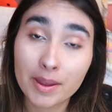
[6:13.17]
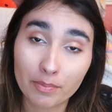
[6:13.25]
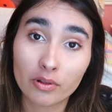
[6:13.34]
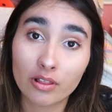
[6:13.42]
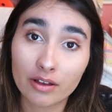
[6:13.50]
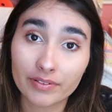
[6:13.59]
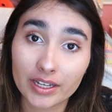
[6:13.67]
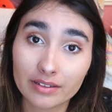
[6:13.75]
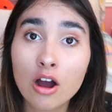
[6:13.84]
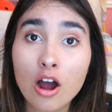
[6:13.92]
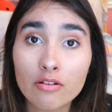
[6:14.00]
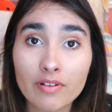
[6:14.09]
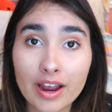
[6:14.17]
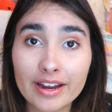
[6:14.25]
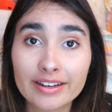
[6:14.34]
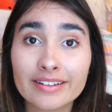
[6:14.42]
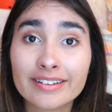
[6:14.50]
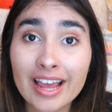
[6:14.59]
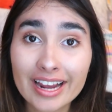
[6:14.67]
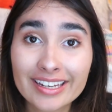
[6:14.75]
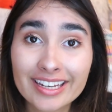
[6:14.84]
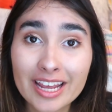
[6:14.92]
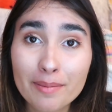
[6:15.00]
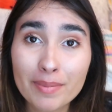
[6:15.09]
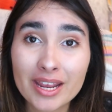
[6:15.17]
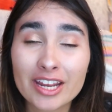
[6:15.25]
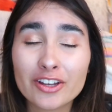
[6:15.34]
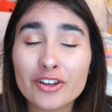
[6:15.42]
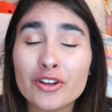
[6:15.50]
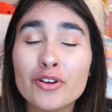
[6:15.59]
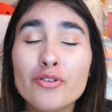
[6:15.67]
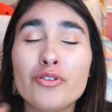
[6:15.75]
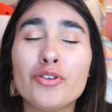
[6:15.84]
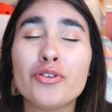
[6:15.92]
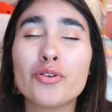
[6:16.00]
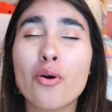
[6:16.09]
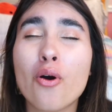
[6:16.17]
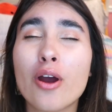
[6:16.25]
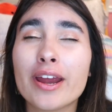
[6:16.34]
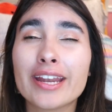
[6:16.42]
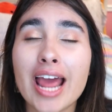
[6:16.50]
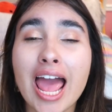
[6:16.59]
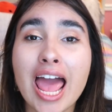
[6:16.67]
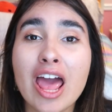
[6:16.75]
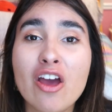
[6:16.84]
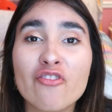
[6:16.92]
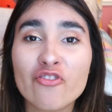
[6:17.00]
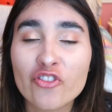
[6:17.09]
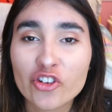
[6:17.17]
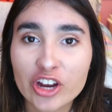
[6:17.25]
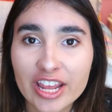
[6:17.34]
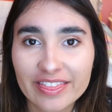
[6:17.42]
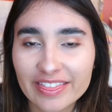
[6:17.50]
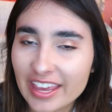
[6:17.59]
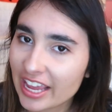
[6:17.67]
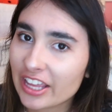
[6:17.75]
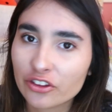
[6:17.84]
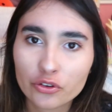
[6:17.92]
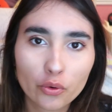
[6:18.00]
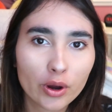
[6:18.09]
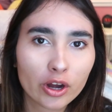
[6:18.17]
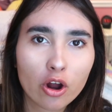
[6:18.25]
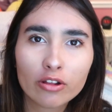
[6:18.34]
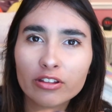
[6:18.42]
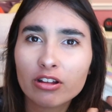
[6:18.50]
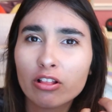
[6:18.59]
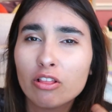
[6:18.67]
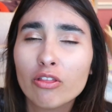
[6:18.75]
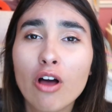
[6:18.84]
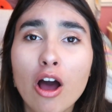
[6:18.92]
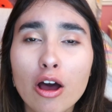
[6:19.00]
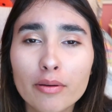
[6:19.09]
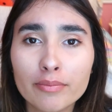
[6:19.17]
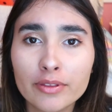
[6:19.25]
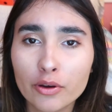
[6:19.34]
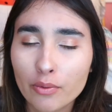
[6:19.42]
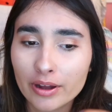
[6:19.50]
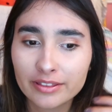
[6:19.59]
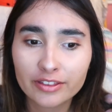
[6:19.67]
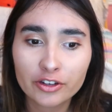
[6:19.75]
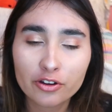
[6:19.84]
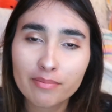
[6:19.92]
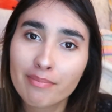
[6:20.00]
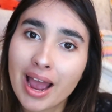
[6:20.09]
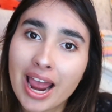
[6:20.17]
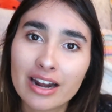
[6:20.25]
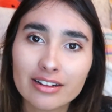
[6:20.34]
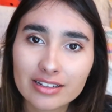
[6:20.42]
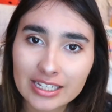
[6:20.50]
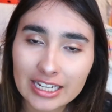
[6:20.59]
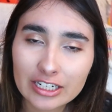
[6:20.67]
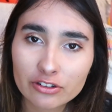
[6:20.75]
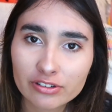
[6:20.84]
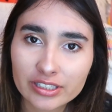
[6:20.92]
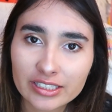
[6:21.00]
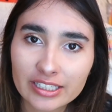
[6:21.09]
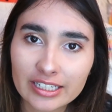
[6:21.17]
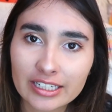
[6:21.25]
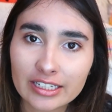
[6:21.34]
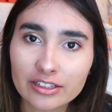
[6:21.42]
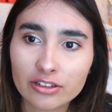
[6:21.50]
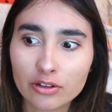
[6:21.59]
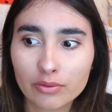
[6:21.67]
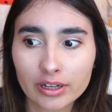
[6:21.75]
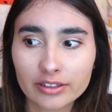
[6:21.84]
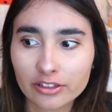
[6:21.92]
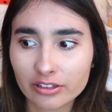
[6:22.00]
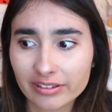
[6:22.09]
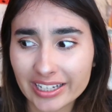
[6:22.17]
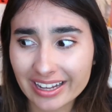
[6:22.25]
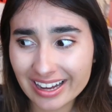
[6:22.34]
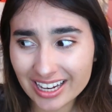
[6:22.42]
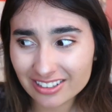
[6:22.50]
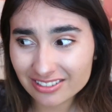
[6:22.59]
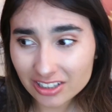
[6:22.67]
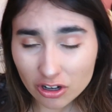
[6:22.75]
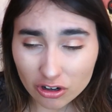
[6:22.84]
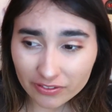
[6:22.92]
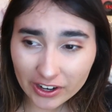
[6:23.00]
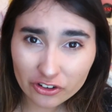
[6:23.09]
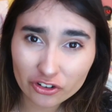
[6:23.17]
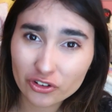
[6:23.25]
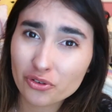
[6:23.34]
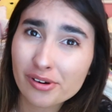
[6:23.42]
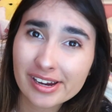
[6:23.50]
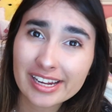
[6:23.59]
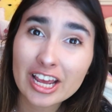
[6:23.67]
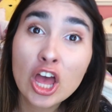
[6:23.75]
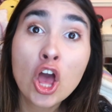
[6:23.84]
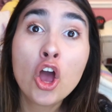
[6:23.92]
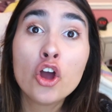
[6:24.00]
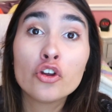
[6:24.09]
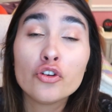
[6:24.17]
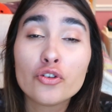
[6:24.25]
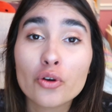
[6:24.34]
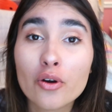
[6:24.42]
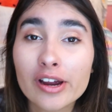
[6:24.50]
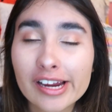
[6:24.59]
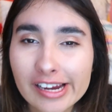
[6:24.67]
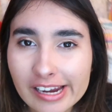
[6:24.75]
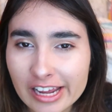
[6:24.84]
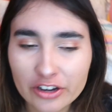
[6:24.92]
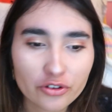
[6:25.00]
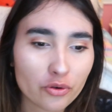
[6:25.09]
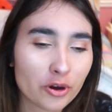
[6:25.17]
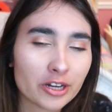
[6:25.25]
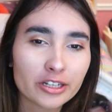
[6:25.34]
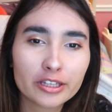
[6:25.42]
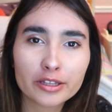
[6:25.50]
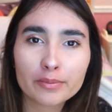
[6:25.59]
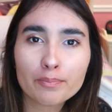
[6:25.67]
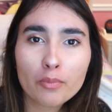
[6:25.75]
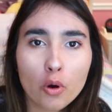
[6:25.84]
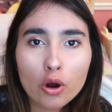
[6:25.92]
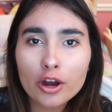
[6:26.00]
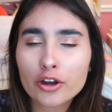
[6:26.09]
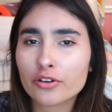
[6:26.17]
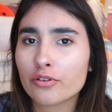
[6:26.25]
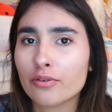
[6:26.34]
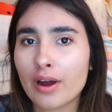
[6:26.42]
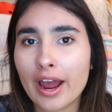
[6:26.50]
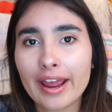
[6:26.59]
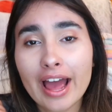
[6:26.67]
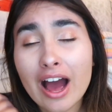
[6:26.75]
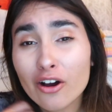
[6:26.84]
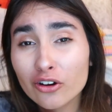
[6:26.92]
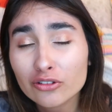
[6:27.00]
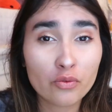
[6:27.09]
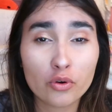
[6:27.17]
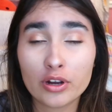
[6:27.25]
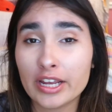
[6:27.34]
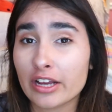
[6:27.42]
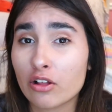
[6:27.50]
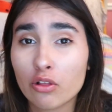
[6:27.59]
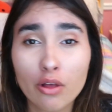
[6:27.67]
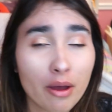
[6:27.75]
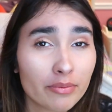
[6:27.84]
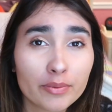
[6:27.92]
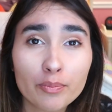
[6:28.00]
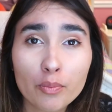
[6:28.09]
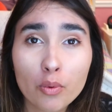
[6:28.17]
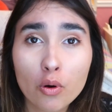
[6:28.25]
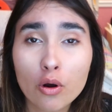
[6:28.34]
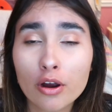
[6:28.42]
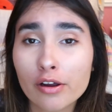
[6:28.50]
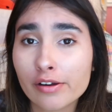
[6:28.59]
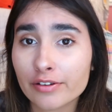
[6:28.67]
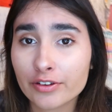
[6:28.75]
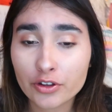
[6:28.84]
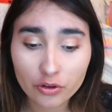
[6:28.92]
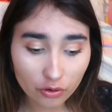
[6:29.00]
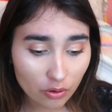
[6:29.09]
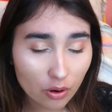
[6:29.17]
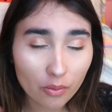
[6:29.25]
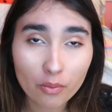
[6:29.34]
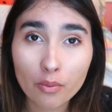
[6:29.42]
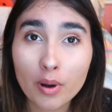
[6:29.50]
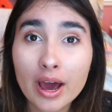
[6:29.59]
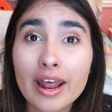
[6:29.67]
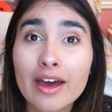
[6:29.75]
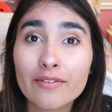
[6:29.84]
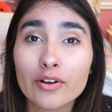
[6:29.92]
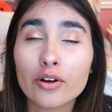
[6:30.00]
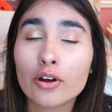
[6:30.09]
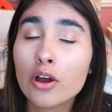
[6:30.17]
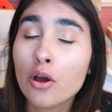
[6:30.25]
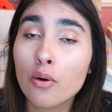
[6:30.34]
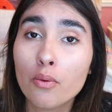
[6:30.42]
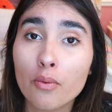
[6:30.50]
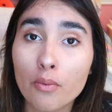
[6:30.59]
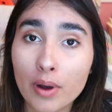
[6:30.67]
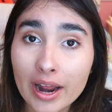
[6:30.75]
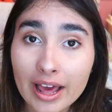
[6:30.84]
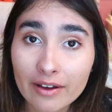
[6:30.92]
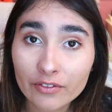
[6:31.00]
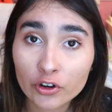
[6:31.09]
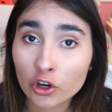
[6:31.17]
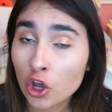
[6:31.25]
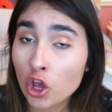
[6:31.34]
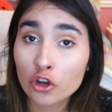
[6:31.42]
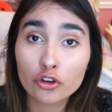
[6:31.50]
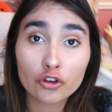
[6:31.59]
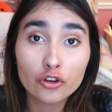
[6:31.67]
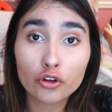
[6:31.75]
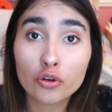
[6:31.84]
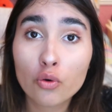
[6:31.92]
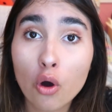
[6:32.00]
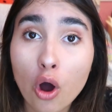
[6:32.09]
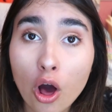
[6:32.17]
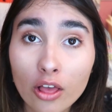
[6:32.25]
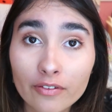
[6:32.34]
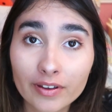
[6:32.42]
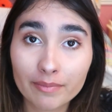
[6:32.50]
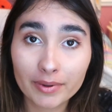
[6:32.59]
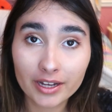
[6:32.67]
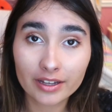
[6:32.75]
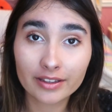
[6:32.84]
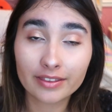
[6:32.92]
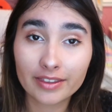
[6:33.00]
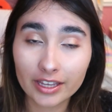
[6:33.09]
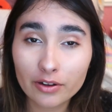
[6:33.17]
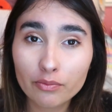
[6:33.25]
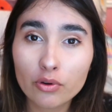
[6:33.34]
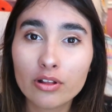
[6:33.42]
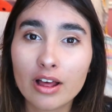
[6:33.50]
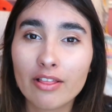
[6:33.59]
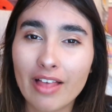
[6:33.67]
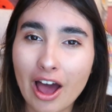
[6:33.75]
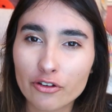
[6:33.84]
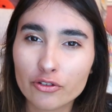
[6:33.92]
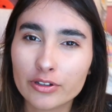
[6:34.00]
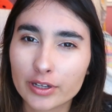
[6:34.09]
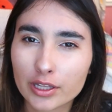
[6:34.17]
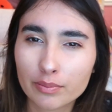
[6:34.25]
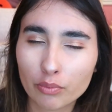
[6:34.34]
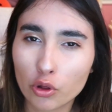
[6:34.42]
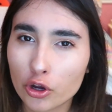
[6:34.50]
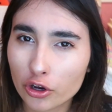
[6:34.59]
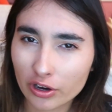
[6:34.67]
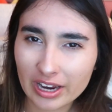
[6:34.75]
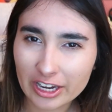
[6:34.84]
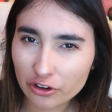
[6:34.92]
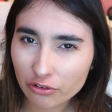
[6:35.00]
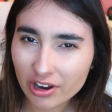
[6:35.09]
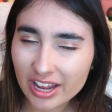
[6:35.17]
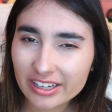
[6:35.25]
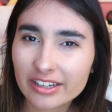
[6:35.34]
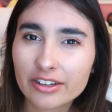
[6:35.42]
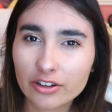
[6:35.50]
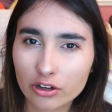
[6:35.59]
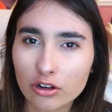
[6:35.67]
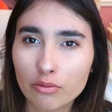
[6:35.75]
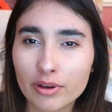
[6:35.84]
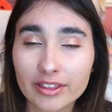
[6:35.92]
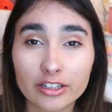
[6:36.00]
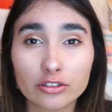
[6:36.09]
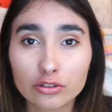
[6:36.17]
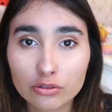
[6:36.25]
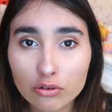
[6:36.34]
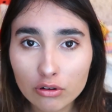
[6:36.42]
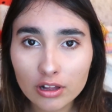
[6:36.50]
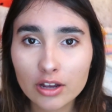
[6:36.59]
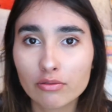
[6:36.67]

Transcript: People love it. Alright, next tip is to join everything. Join all the clubs, the ones that you're mildly interested in to the ones that you're like, I don't know if I should join it. Join it. Join a sport. Try out for a club sport. Do whatever, whenever. Do all of it because this will allow you to explore your interests still within school.